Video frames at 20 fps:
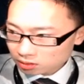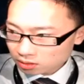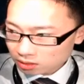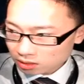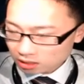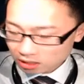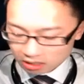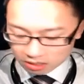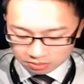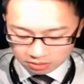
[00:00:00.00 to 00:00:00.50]

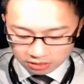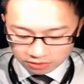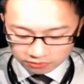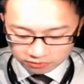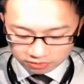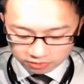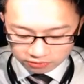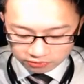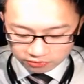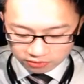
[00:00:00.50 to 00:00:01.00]
and then we have
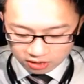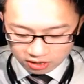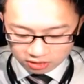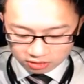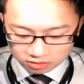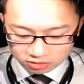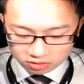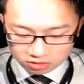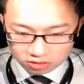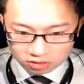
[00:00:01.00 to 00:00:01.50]

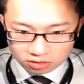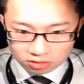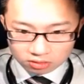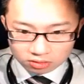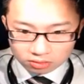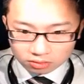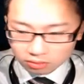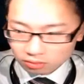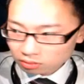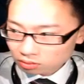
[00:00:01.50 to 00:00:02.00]
divisor
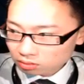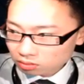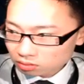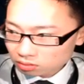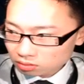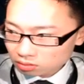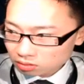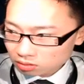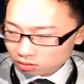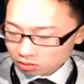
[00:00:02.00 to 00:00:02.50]

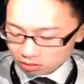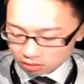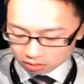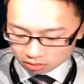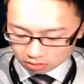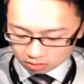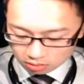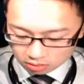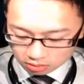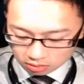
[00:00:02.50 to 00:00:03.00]

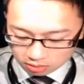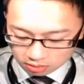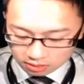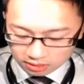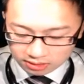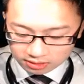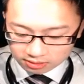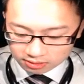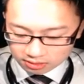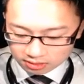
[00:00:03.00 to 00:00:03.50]

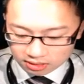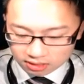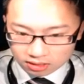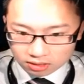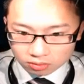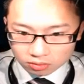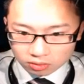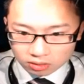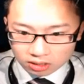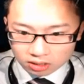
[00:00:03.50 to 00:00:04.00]
less than
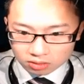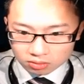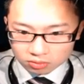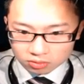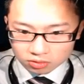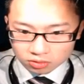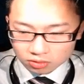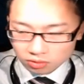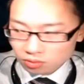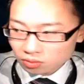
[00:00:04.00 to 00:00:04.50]
or equal
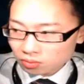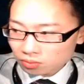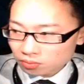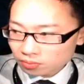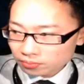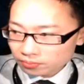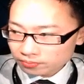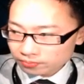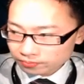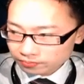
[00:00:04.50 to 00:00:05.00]
to
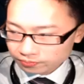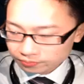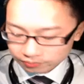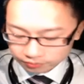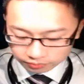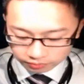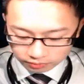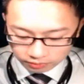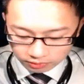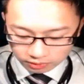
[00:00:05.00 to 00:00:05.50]

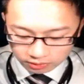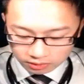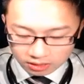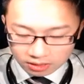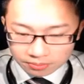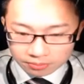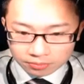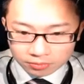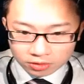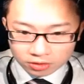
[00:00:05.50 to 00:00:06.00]

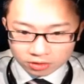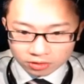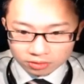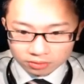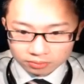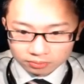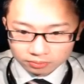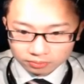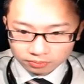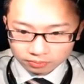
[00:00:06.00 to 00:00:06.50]
number
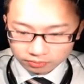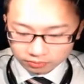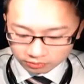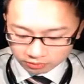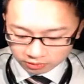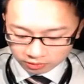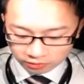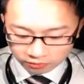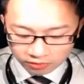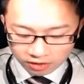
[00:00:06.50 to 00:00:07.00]

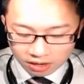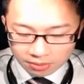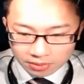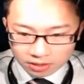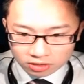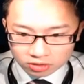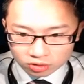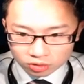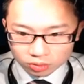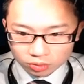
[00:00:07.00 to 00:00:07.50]
divided by
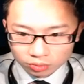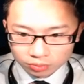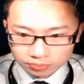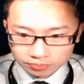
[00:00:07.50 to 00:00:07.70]
2,